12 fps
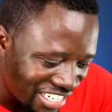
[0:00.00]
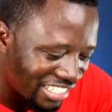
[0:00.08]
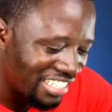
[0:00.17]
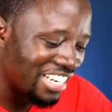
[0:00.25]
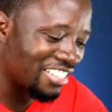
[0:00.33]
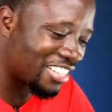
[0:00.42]
he
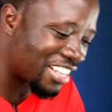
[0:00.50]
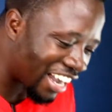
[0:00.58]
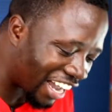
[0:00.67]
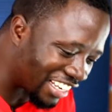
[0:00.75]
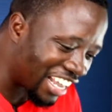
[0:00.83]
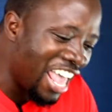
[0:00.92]
did
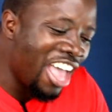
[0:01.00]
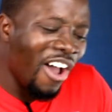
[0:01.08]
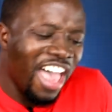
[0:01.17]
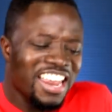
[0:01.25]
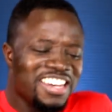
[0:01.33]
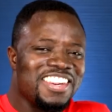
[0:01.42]
take as
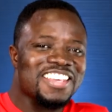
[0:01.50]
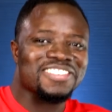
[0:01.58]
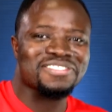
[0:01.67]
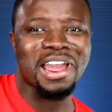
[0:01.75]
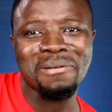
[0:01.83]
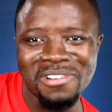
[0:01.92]
a
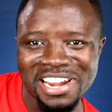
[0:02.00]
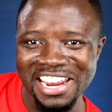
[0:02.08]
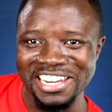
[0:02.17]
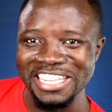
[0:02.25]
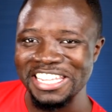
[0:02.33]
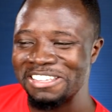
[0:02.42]
indescribable
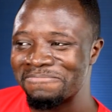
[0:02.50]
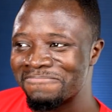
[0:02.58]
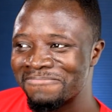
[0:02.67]
lady.